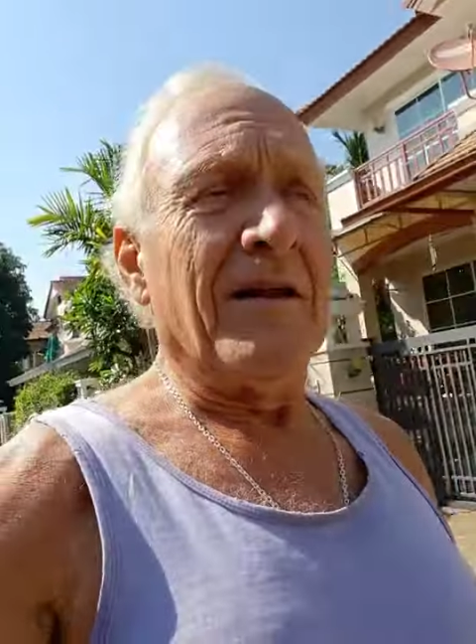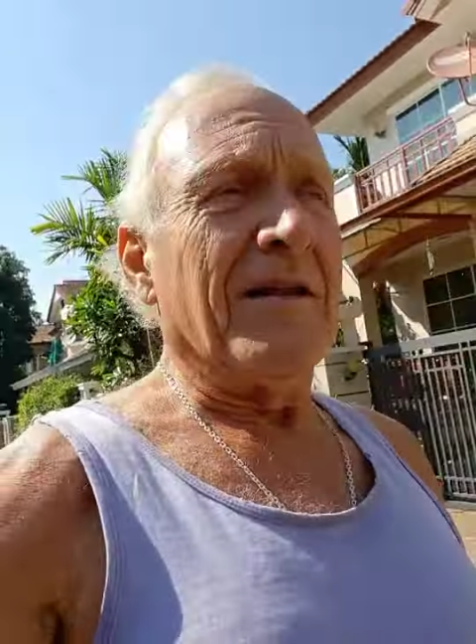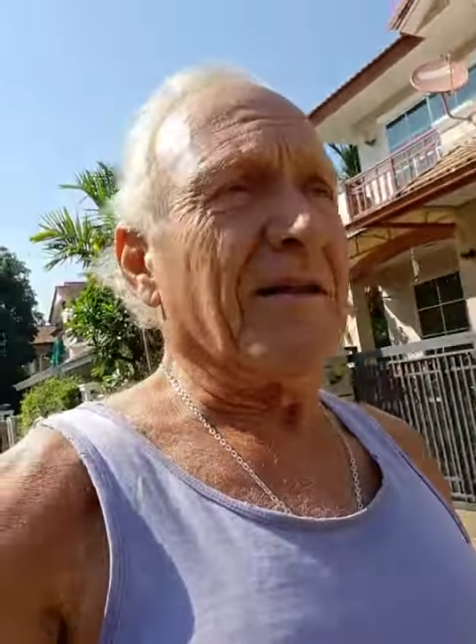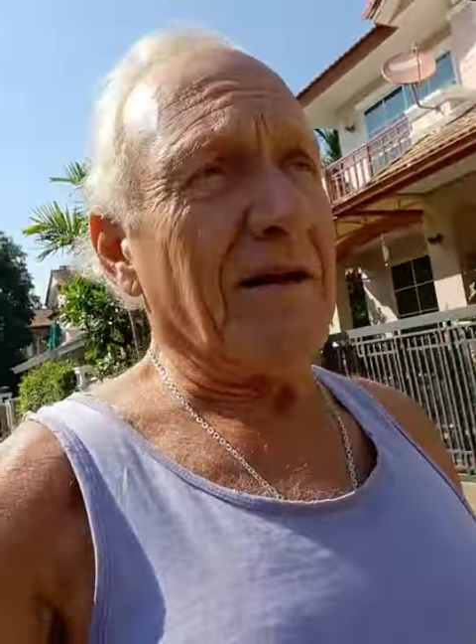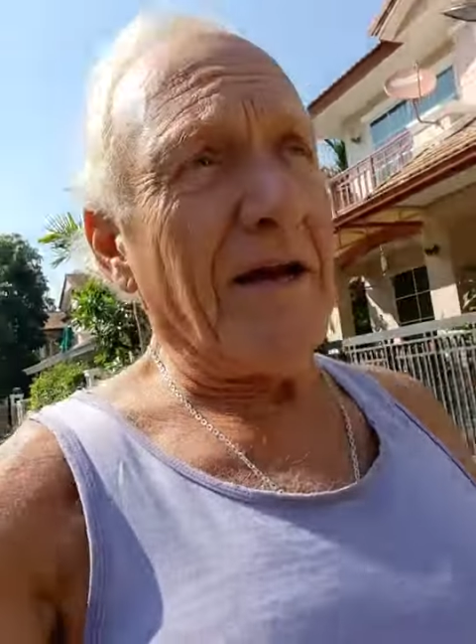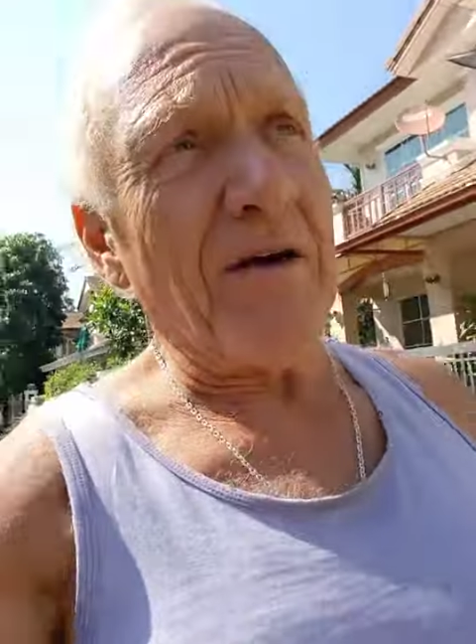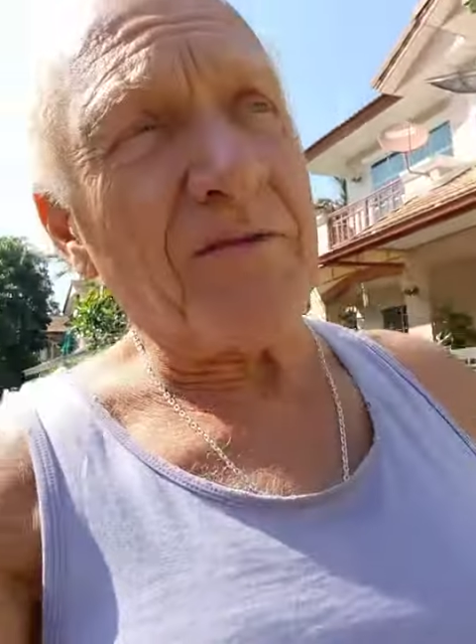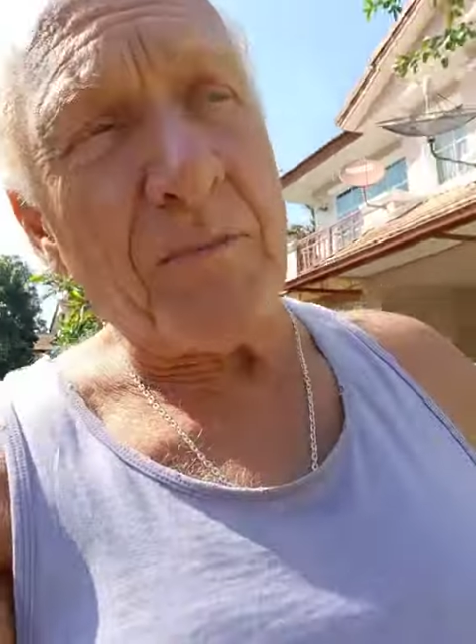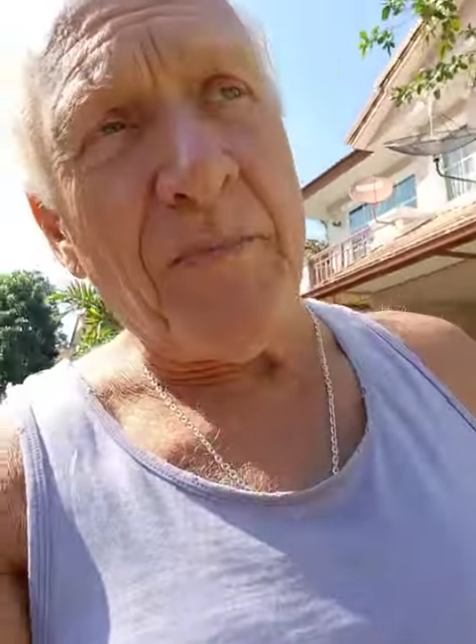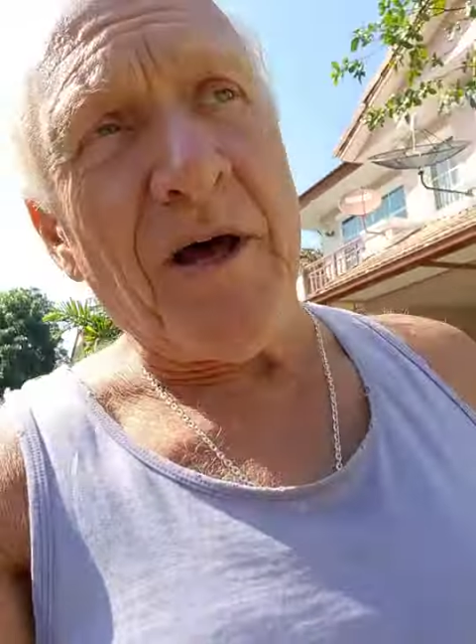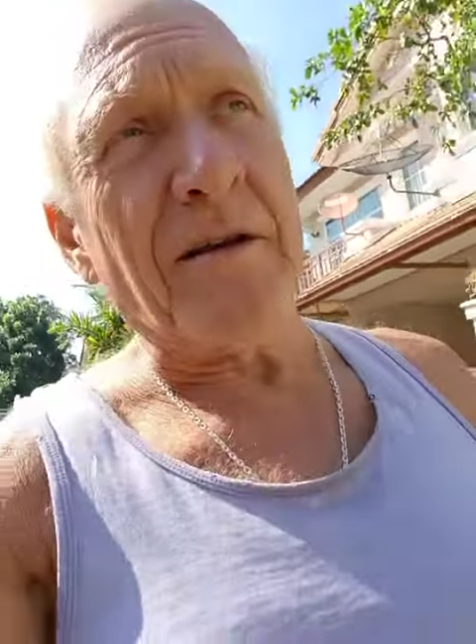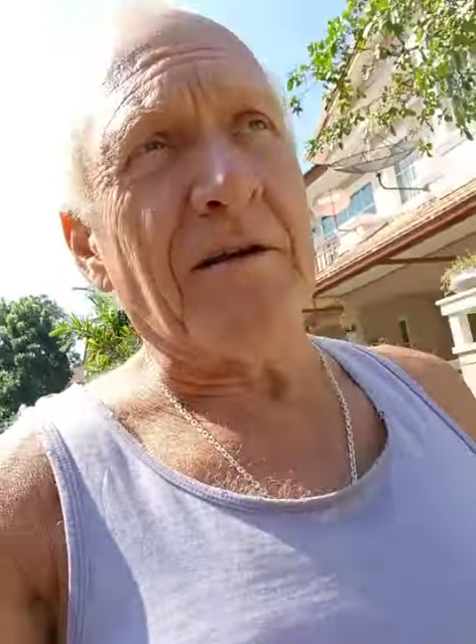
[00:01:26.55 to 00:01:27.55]
then I have to
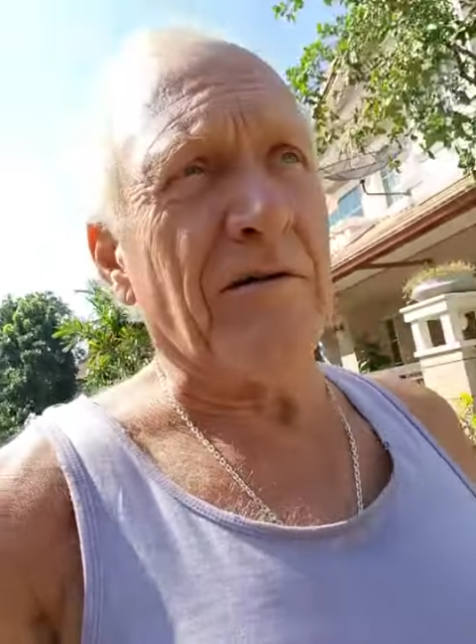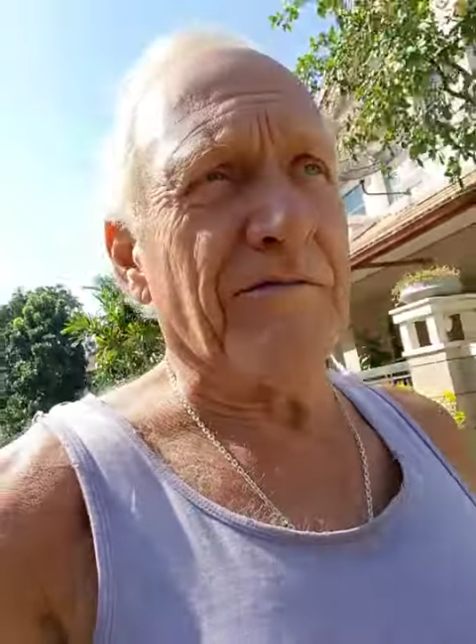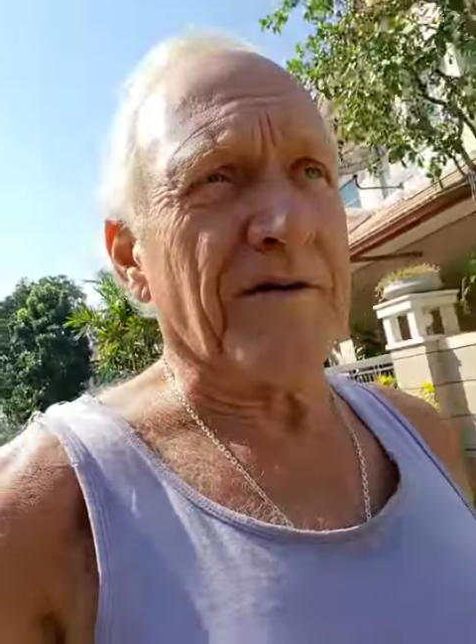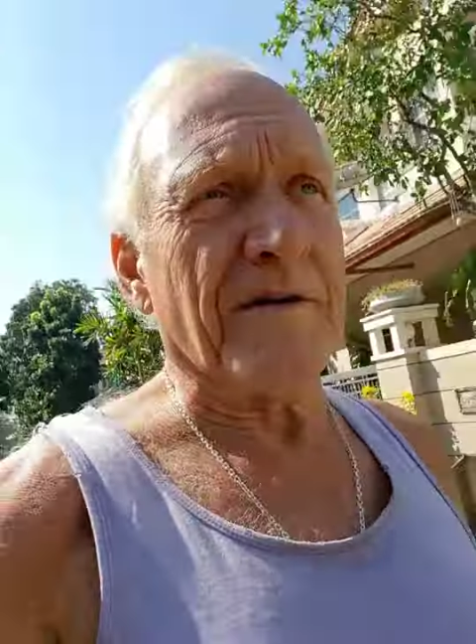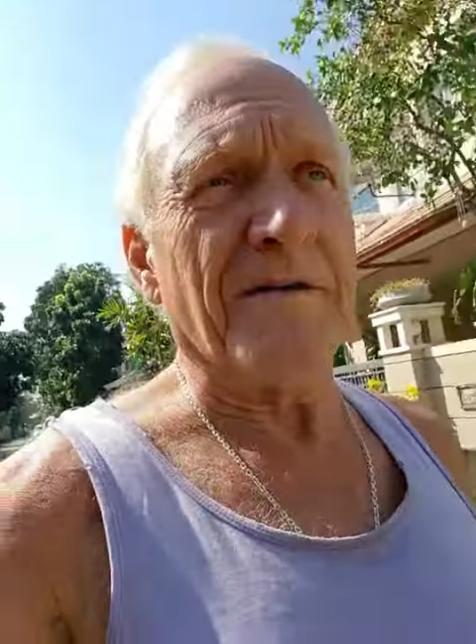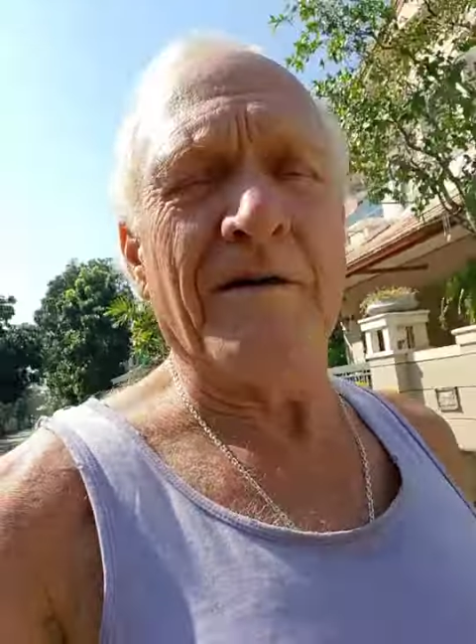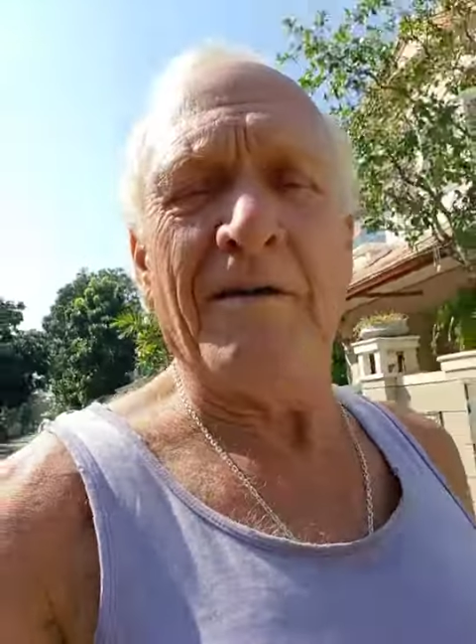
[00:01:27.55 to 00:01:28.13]
bend over.